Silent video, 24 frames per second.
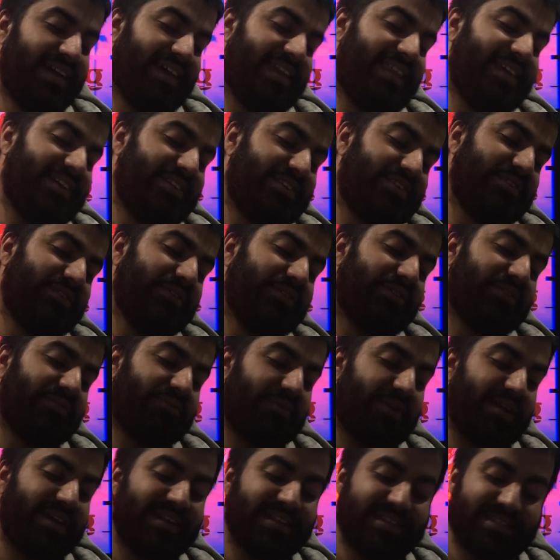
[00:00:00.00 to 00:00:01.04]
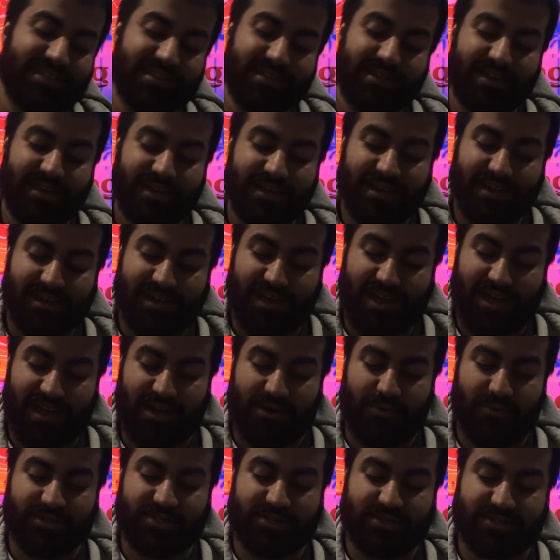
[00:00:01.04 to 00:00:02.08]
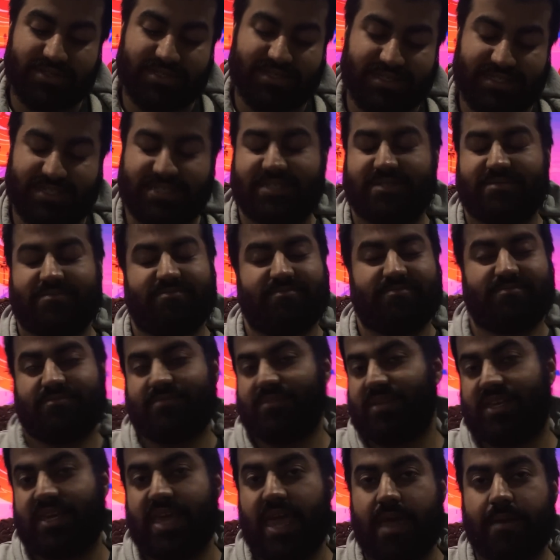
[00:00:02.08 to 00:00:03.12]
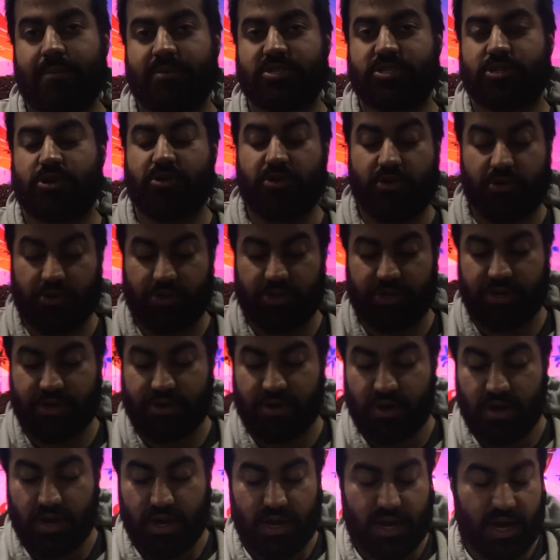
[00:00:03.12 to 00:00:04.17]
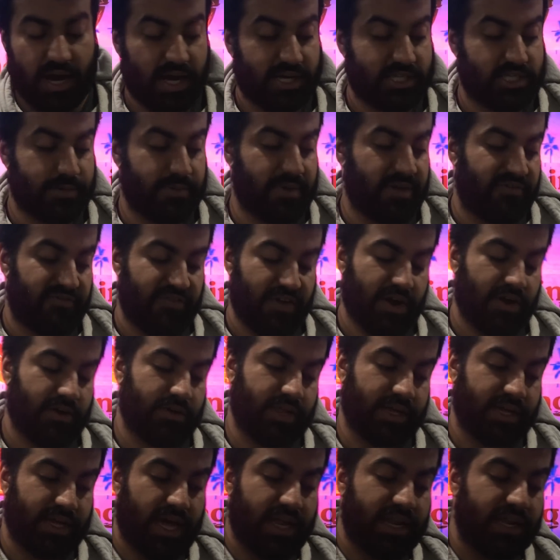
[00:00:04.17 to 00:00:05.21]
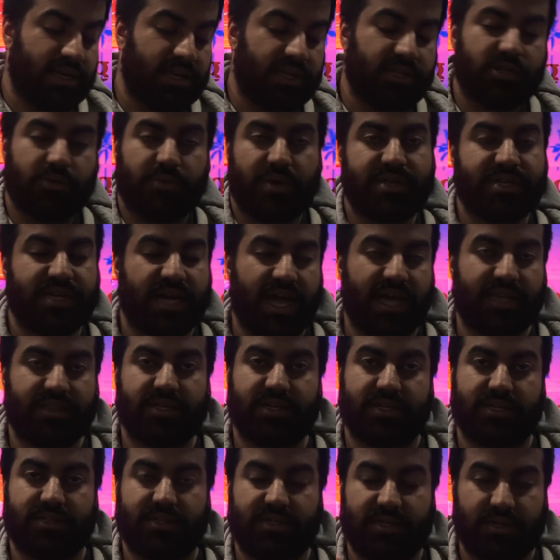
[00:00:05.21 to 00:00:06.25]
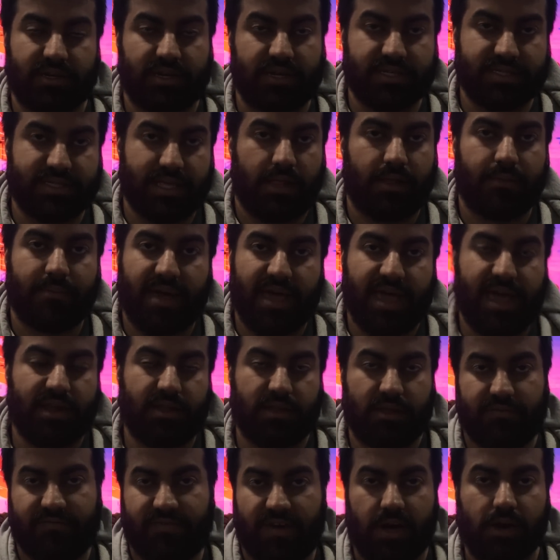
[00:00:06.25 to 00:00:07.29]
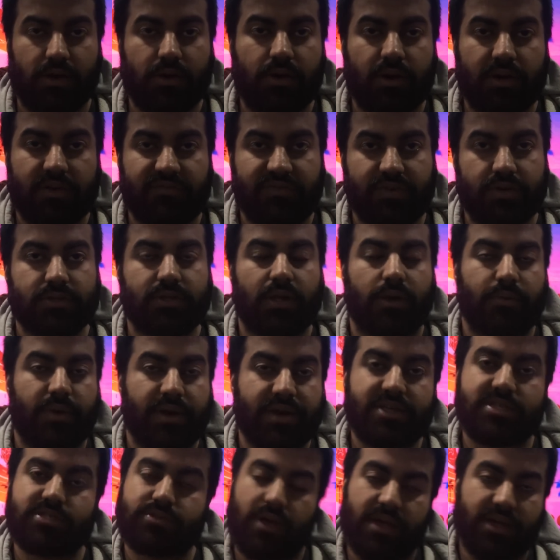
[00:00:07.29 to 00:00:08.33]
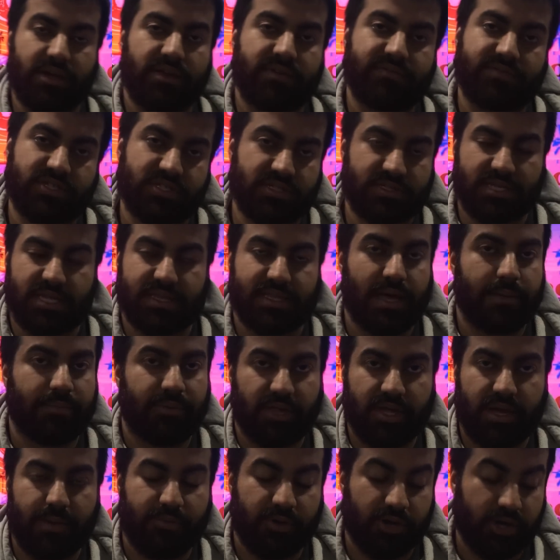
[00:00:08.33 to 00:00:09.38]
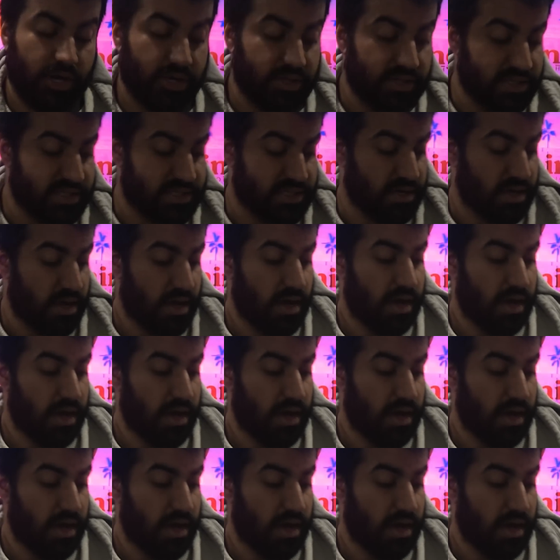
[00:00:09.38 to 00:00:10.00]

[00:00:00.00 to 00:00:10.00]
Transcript: I drew the Rage, which was just game a turn earlier. To be fair, I didn't need the Rage. I had the Gazelle in my hand and the Falco on field already, so I could have just set that play up regardless.